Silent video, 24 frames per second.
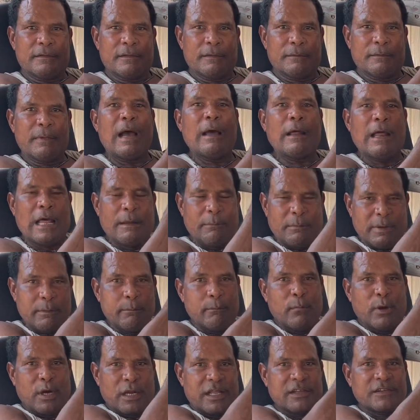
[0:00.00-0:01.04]
On my
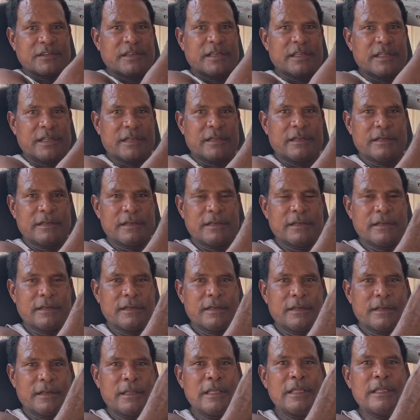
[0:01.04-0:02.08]
mother's side.
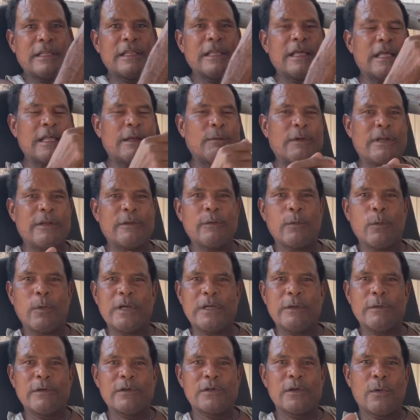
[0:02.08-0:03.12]
He died when he
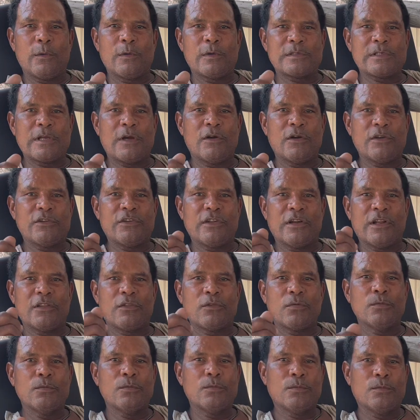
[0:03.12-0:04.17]
was
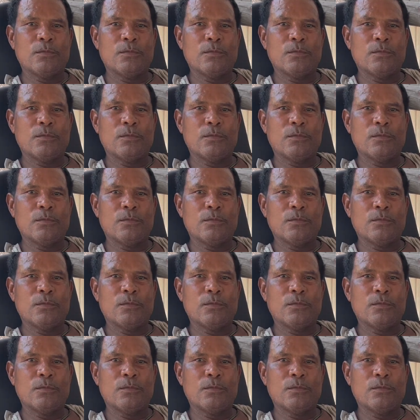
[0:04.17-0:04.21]
102.